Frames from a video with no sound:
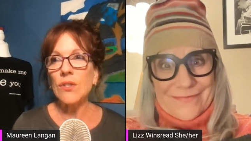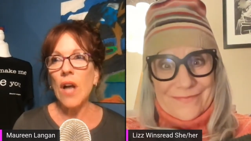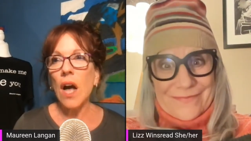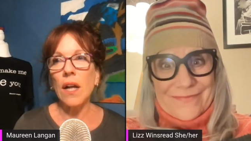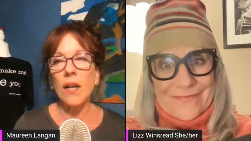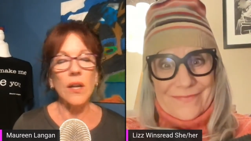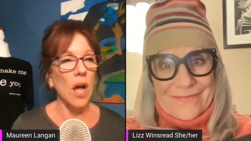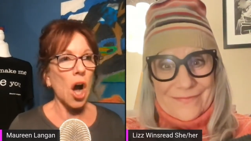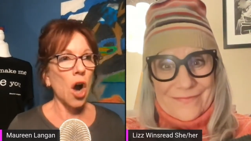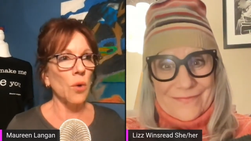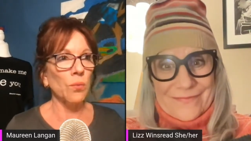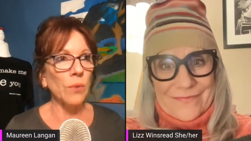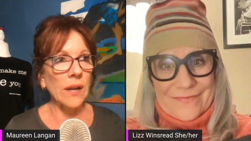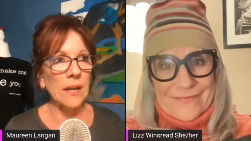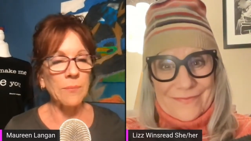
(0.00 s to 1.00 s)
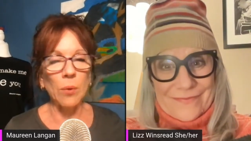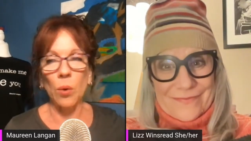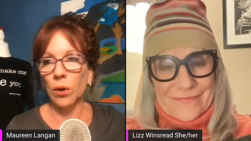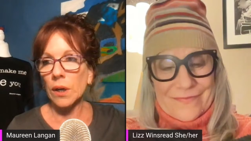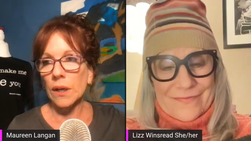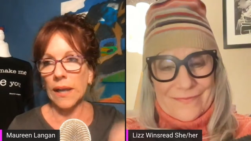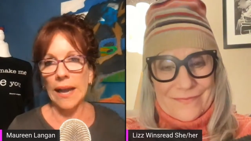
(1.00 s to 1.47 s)
Speaker 1: not a rape
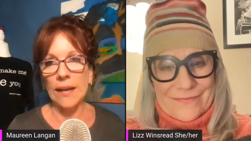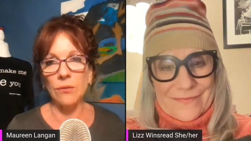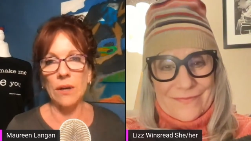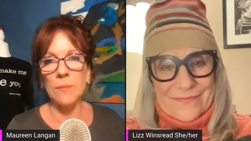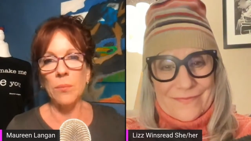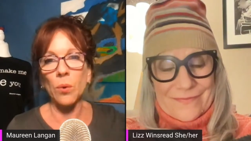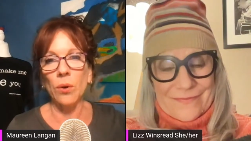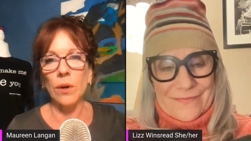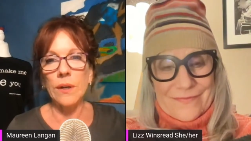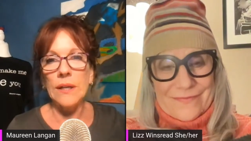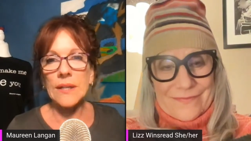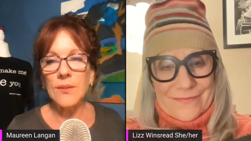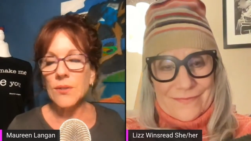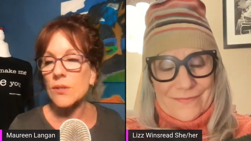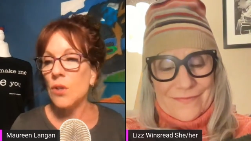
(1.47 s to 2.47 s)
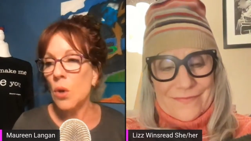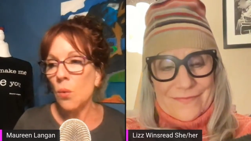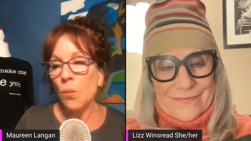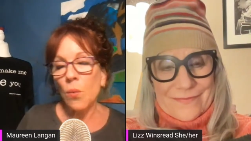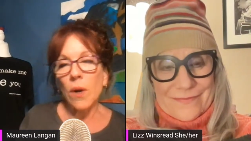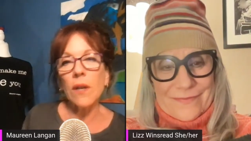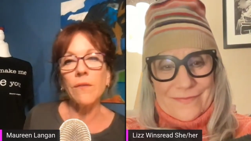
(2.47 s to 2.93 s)
or a gang rape or an incest,
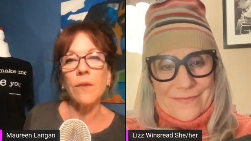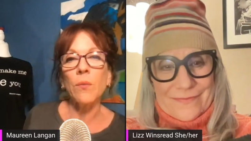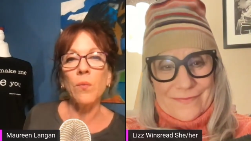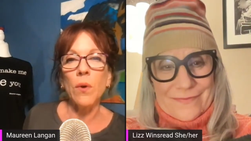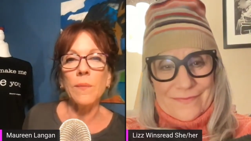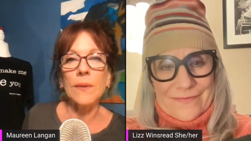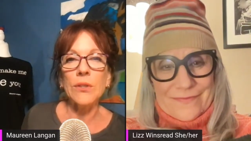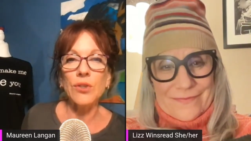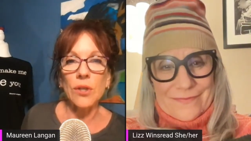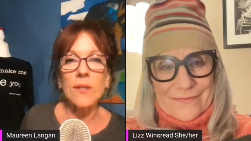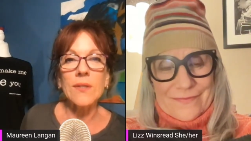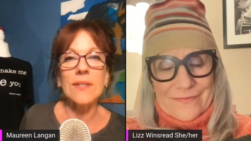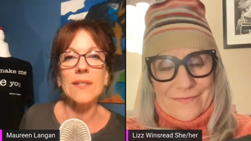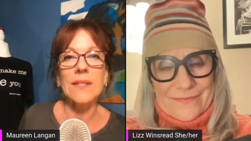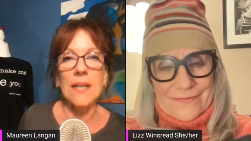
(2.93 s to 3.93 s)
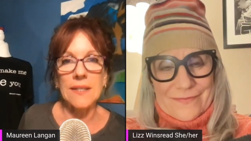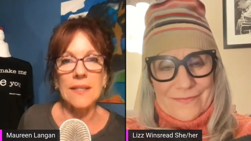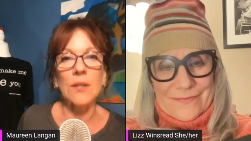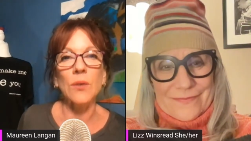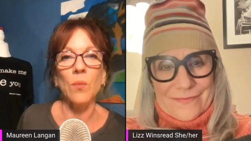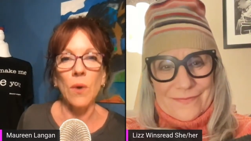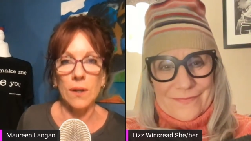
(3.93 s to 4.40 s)
what if a woman just
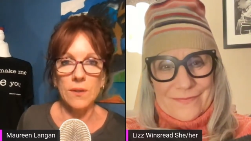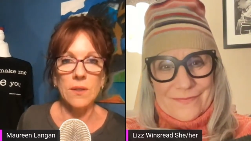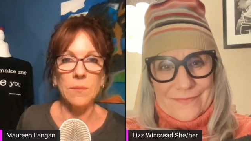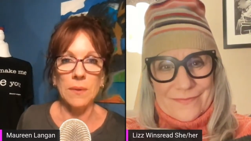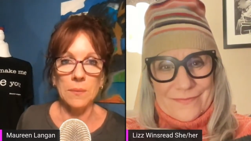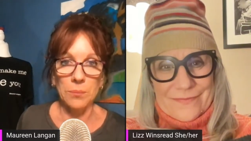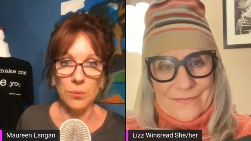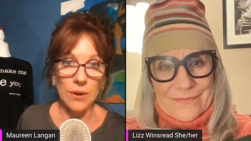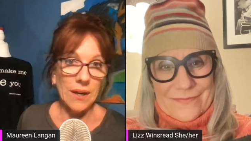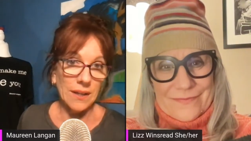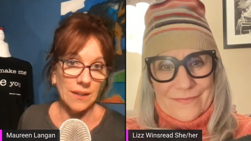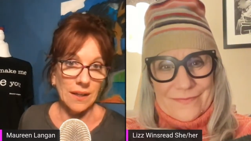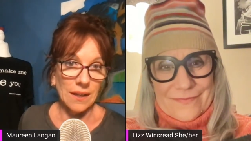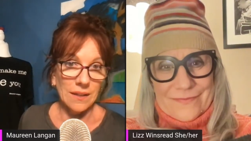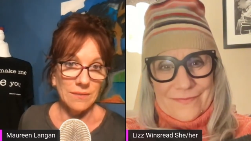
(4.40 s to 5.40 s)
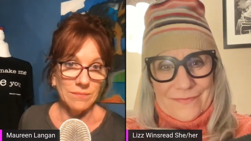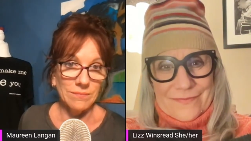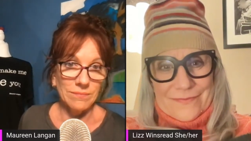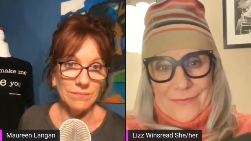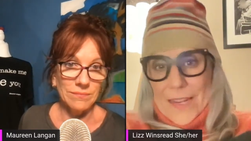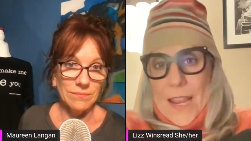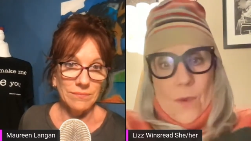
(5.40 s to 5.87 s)
doesn't want to be pregnant?
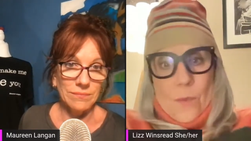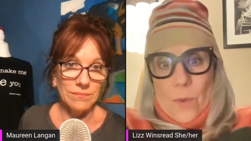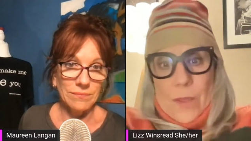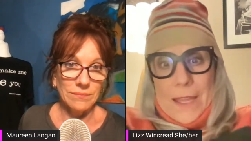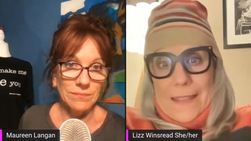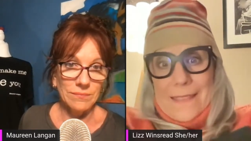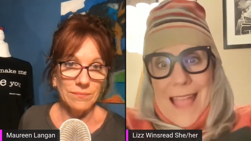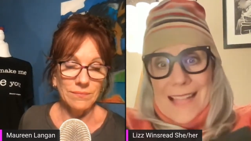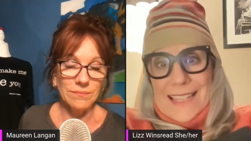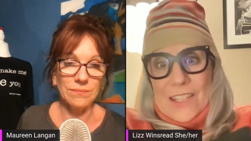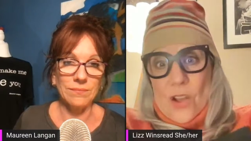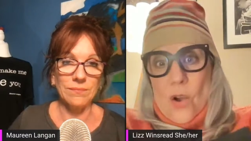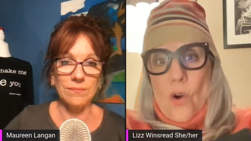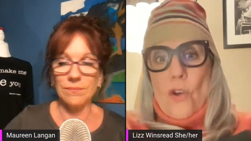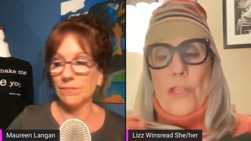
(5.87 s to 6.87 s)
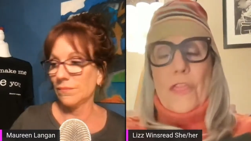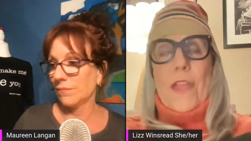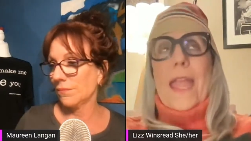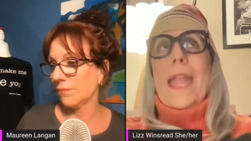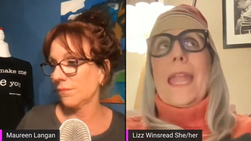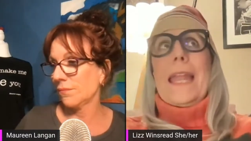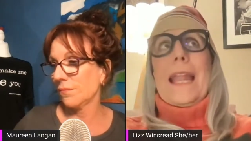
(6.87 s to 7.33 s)
Speaker 2: Well, and that's the whole
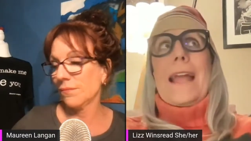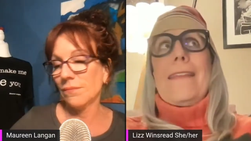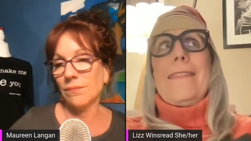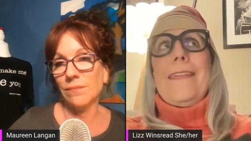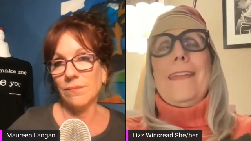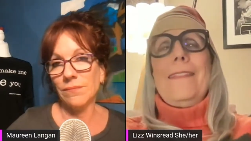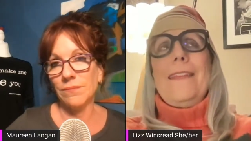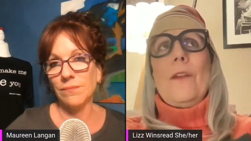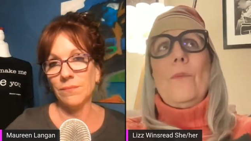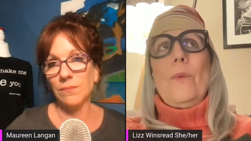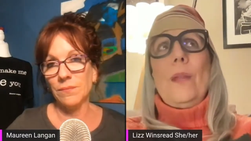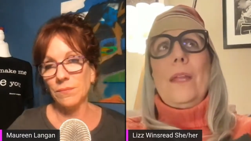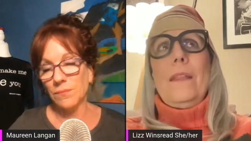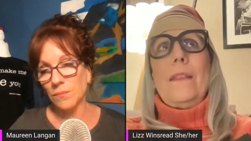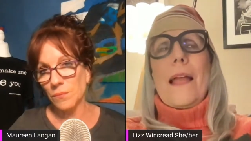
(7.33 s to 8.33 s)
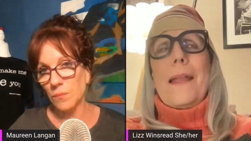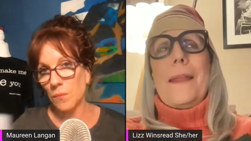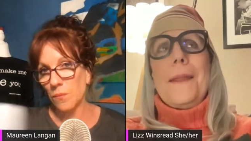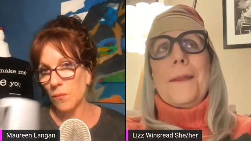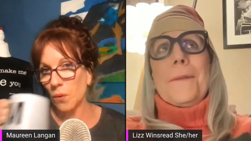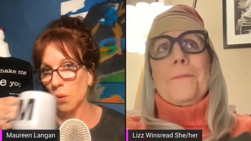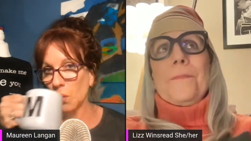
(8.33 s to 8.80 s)
thing. And I think that we
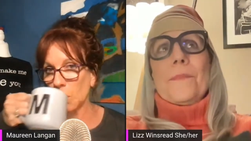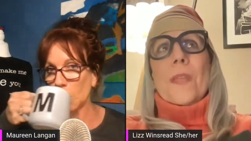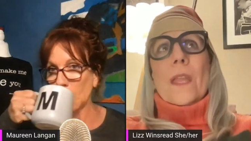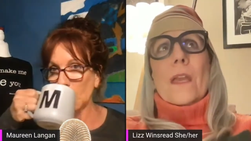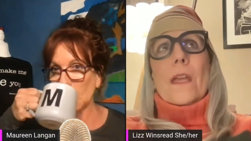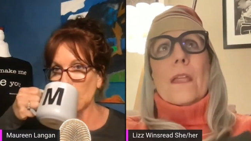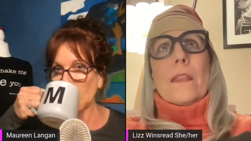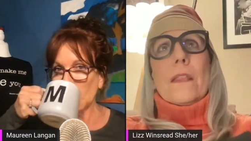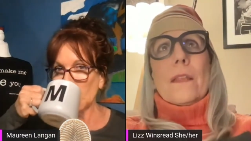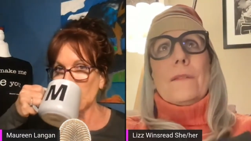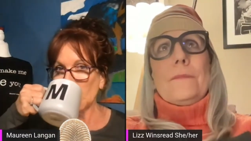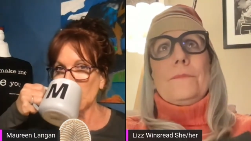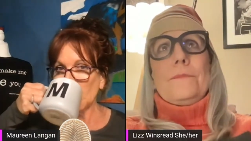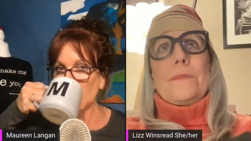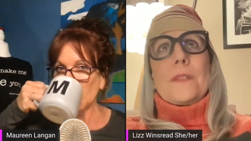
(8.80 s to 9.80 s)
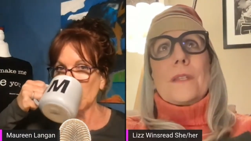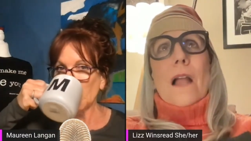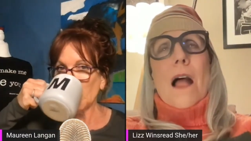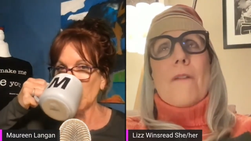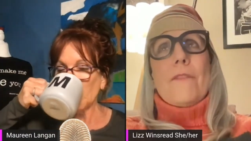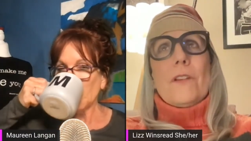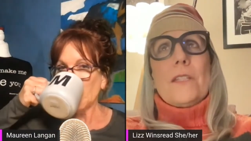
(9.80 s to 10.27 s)
like,
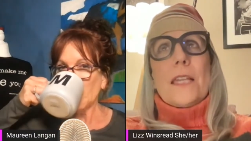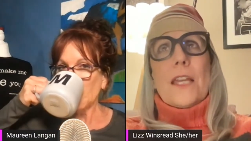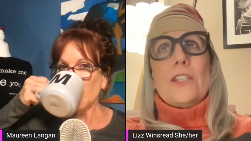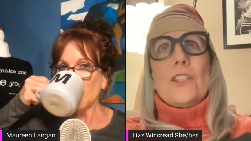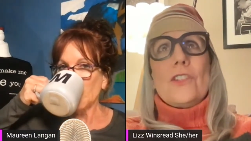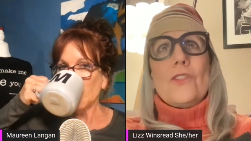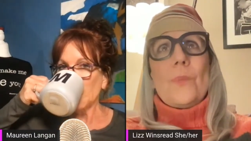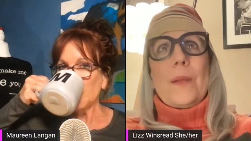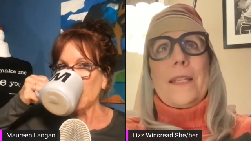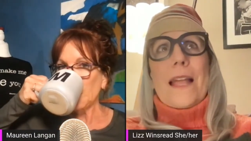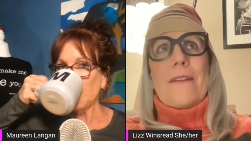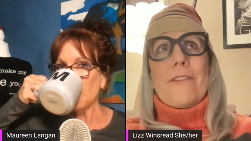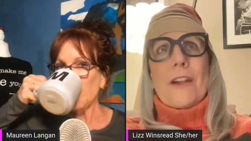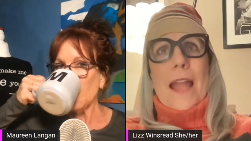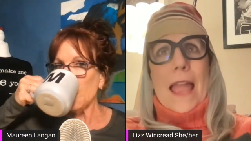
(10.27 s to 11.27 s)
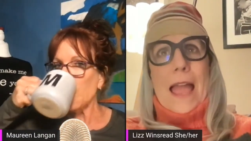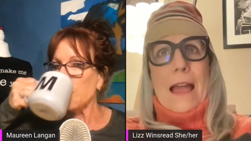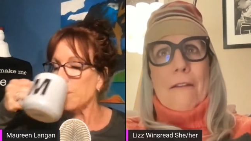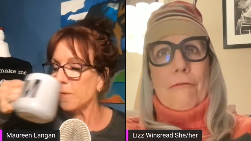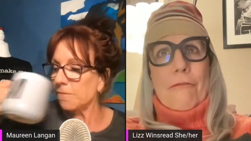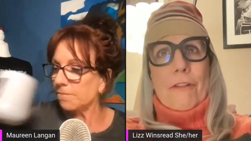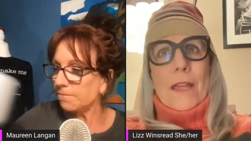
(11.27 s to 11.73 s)
conversations we never
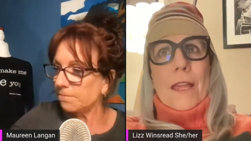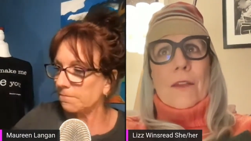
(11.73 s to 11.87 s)
have,